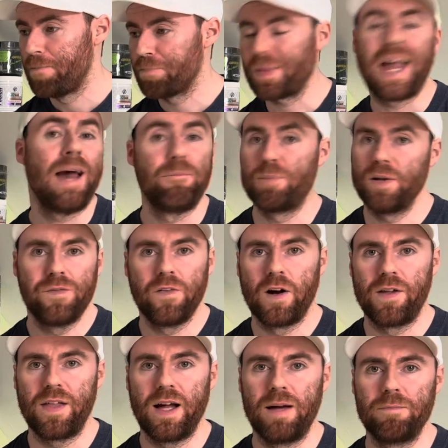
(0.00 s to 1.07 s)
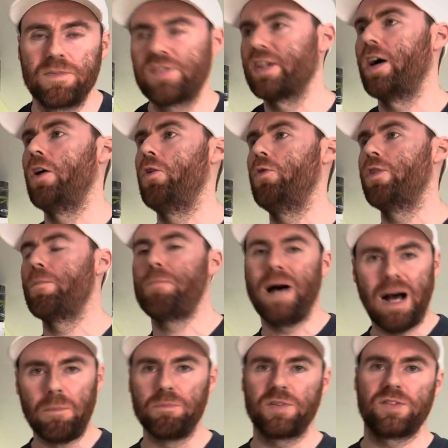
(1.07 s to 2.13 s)
amplify that. So the
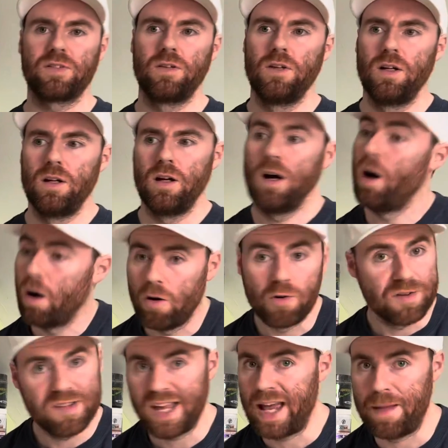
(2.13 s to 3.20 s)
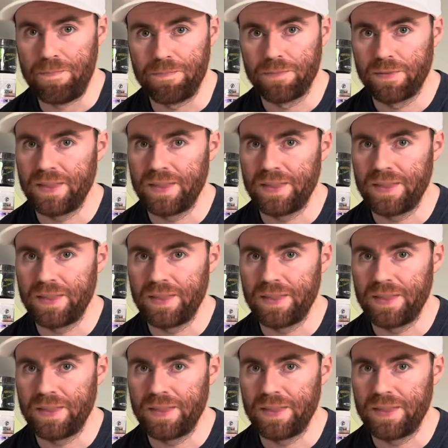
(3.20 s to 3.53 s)
pumps are a 10.